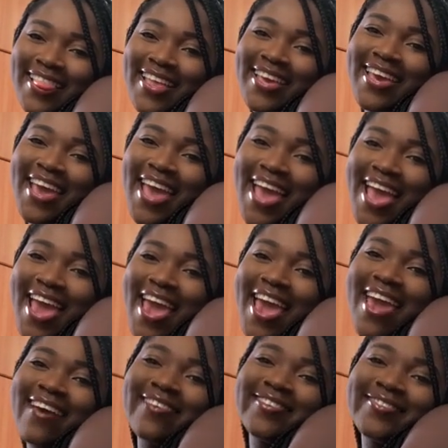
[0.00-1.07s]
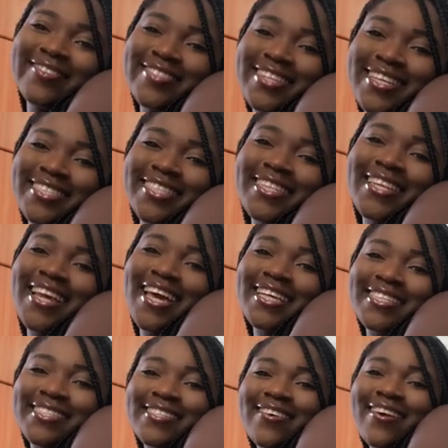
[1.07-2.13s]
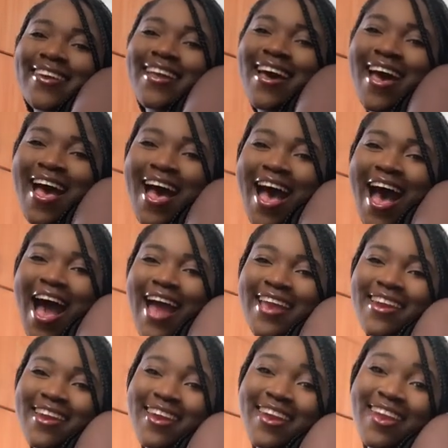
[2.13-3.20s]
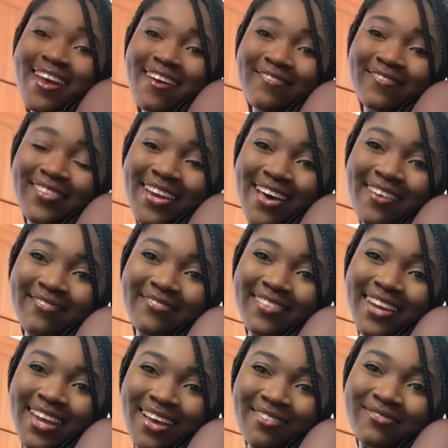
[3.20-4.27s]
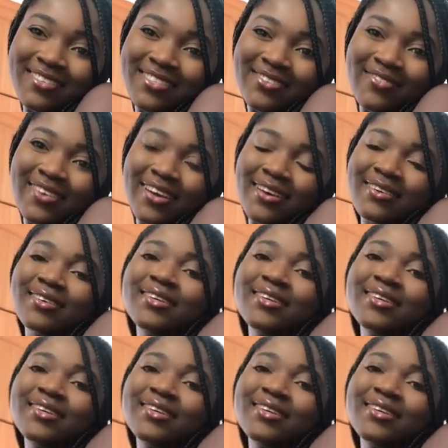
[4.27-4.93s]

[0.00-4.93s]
Yeah, who doesn't like sauna? I love, love, love sauna.